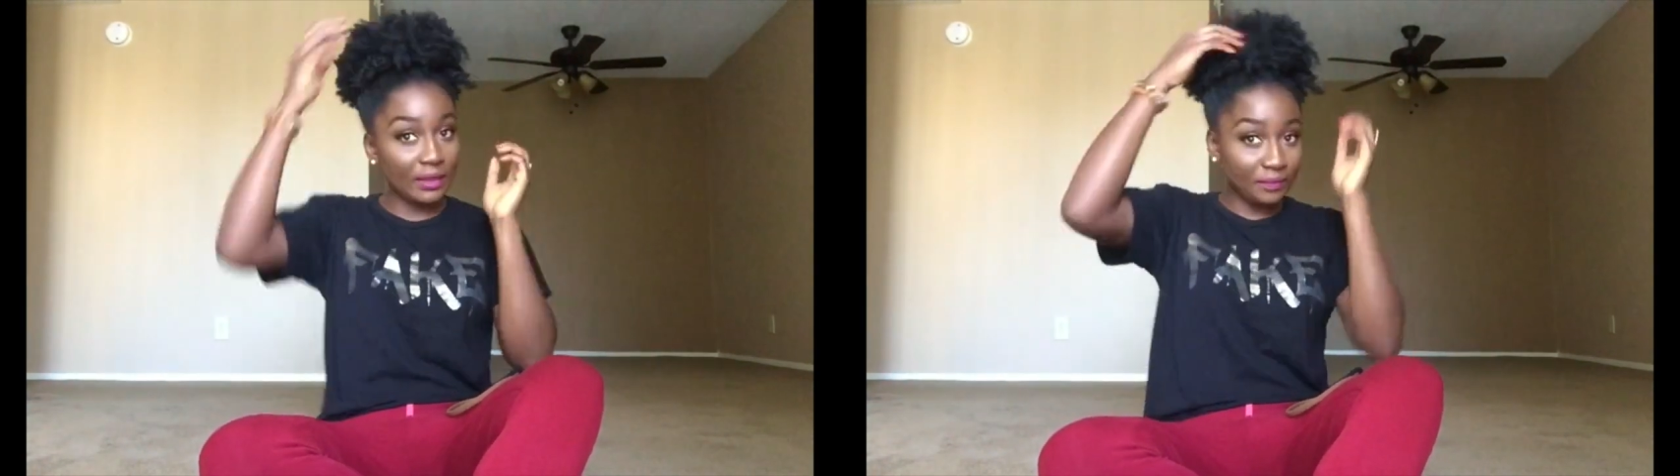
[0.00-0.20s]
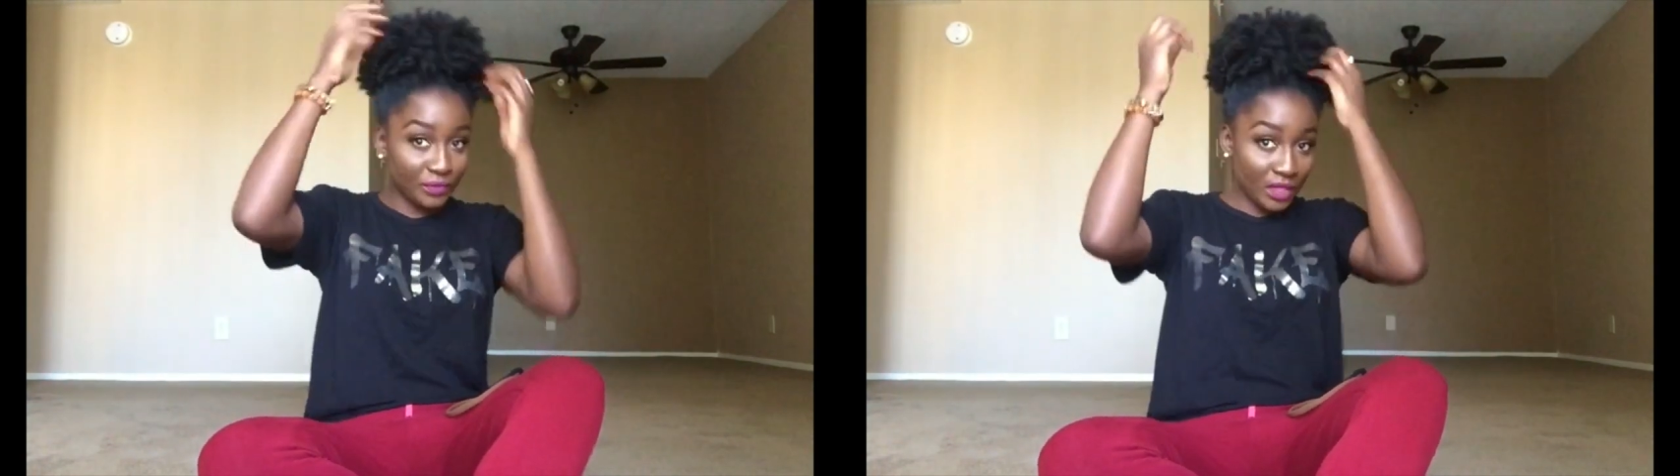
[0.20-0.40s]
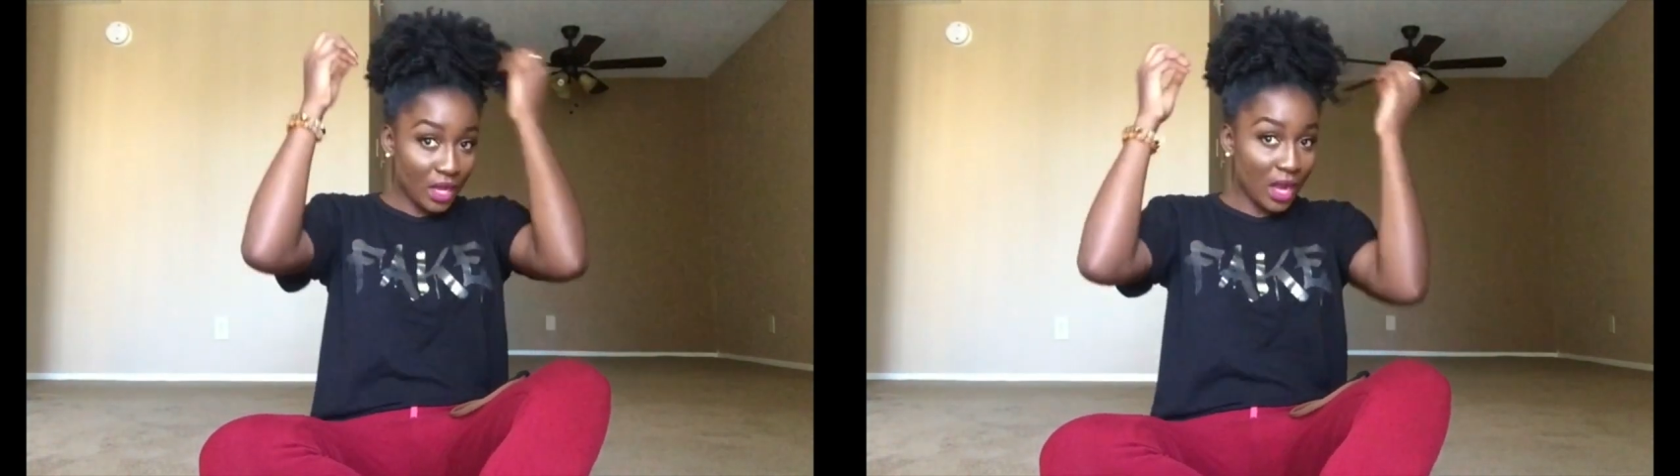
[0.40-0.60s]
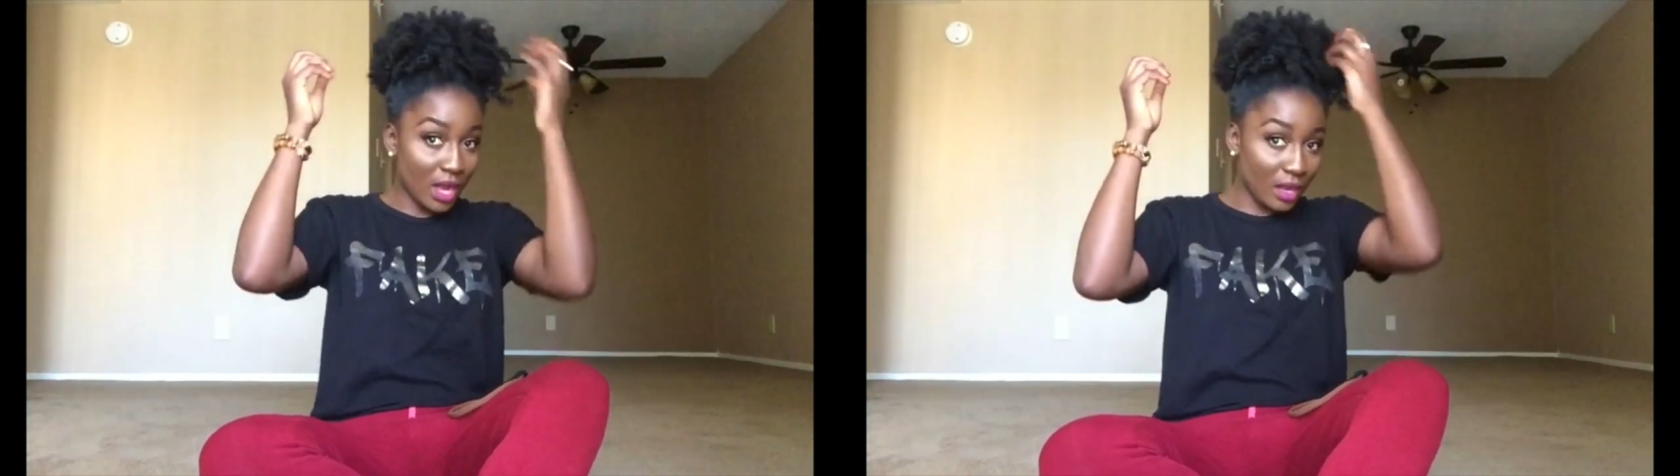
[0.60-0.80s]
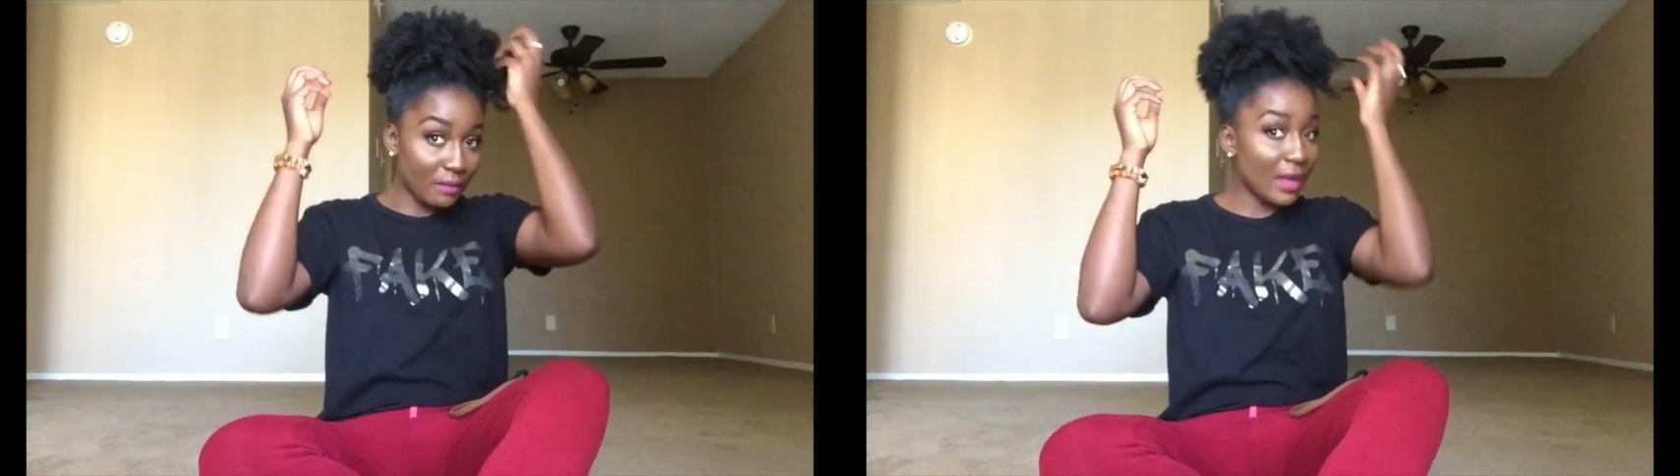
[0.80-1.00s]
Um,
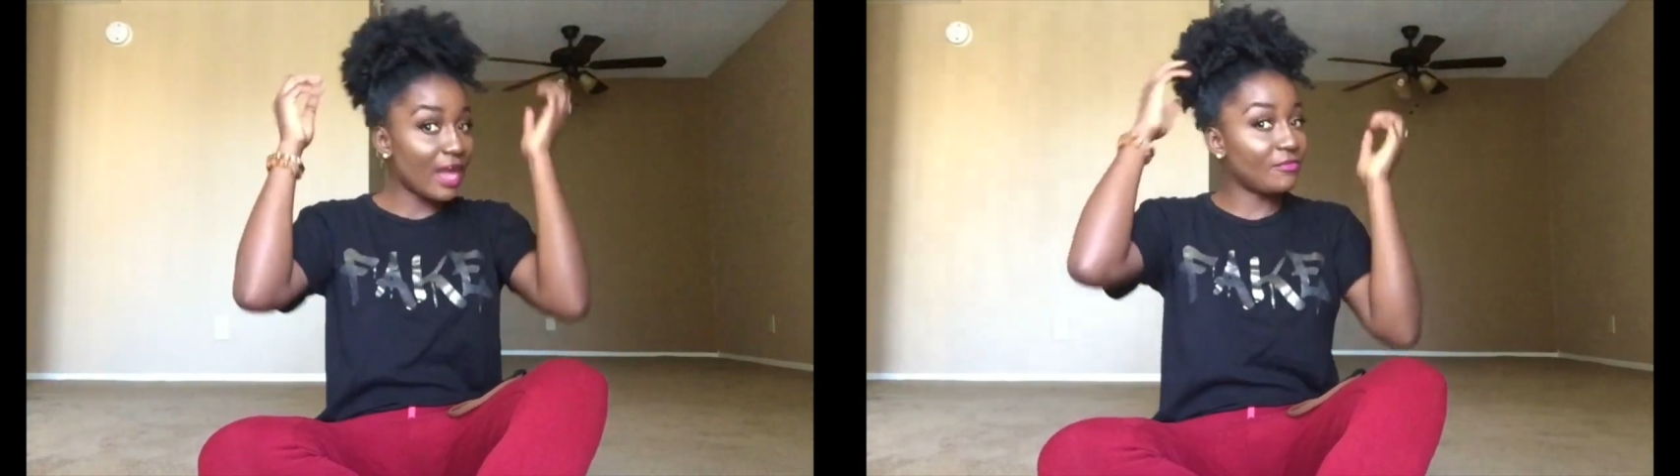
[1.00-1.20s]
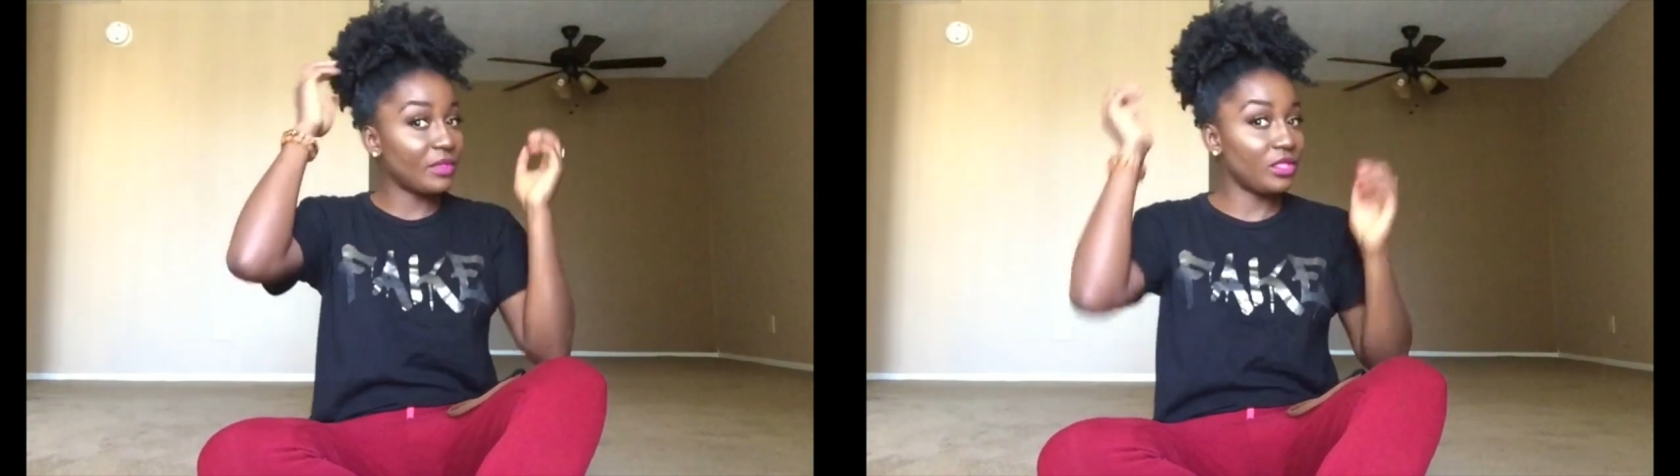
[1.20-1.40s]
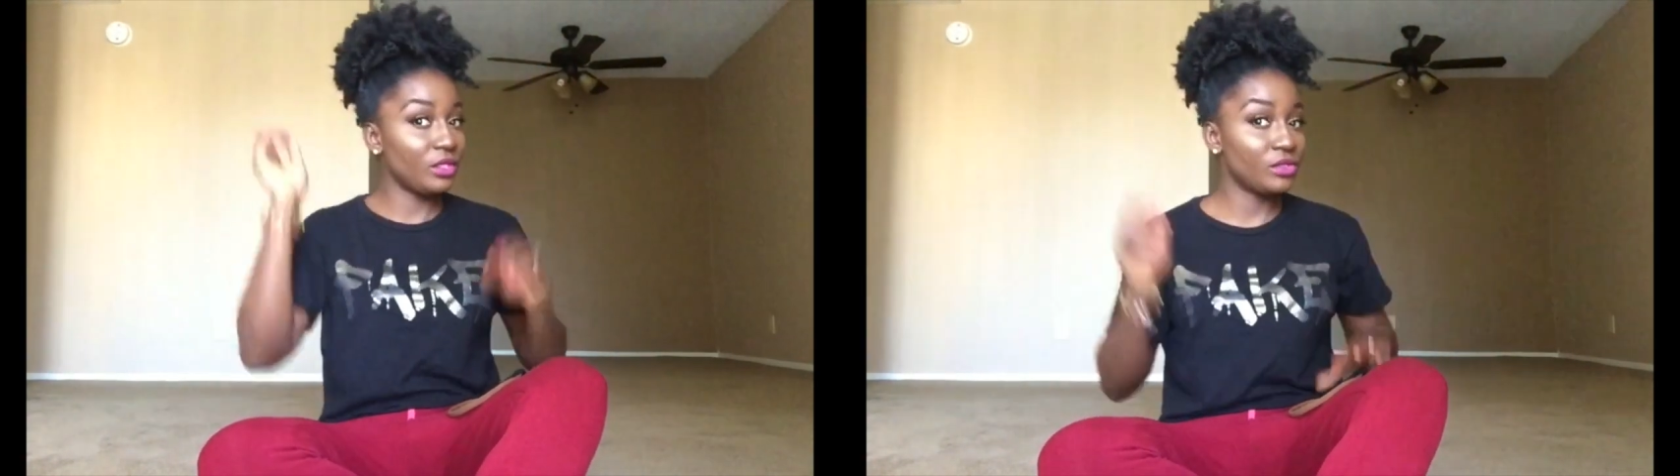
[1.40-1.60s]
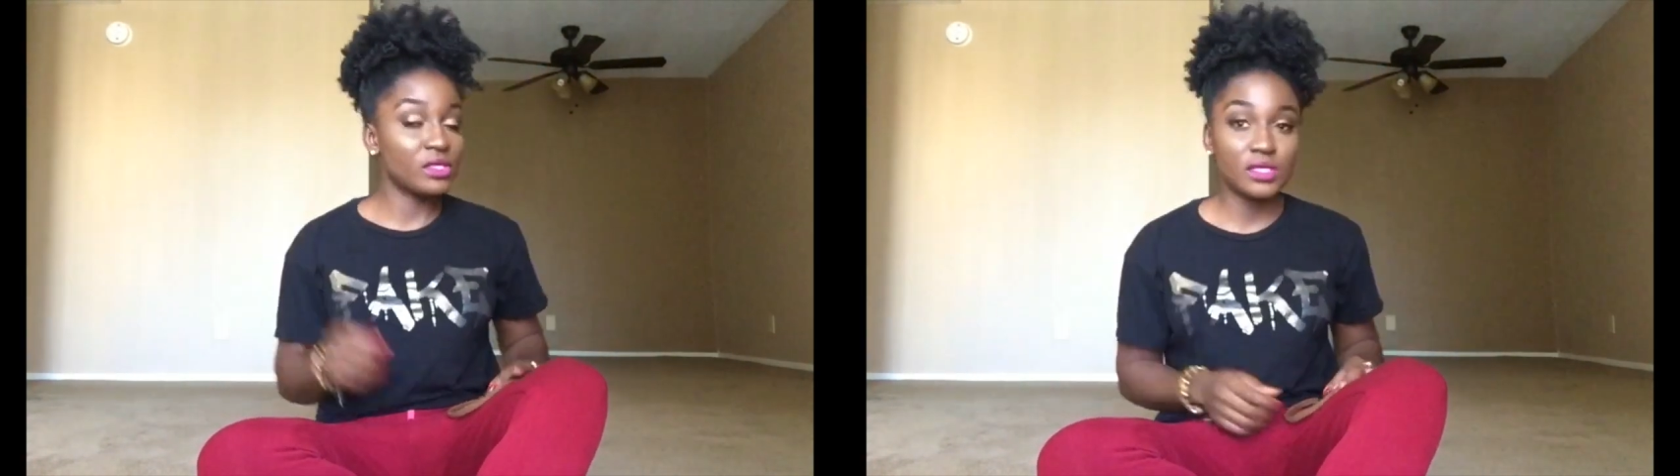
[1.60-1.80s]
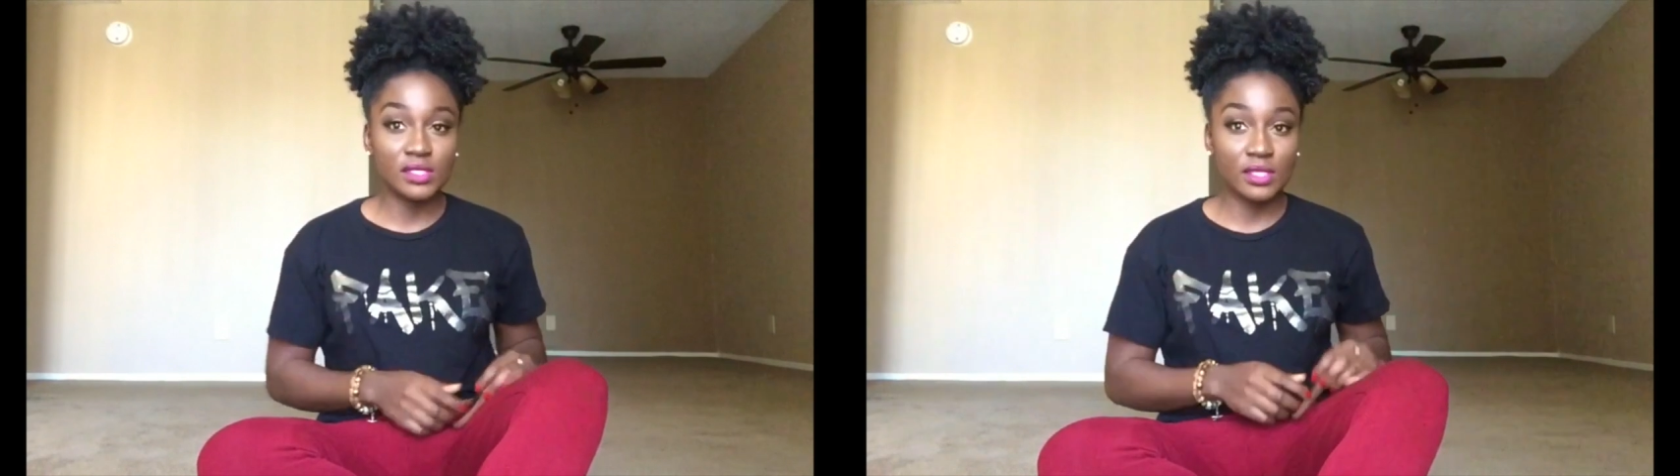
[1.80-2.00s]
I've been
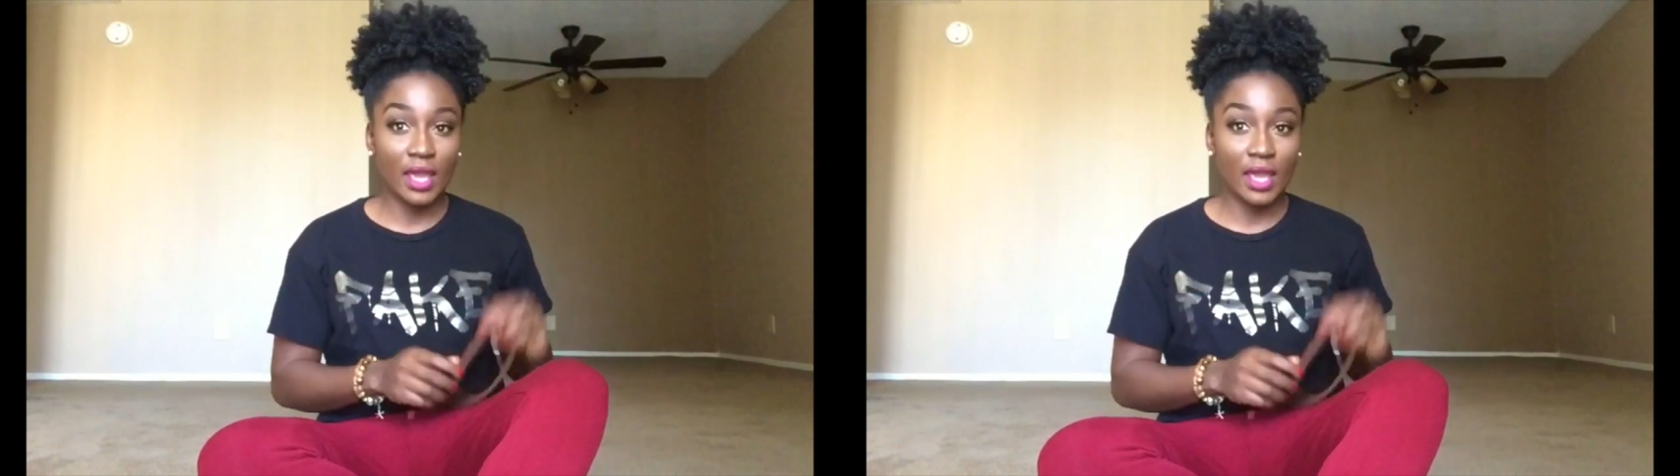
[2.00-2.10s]
using this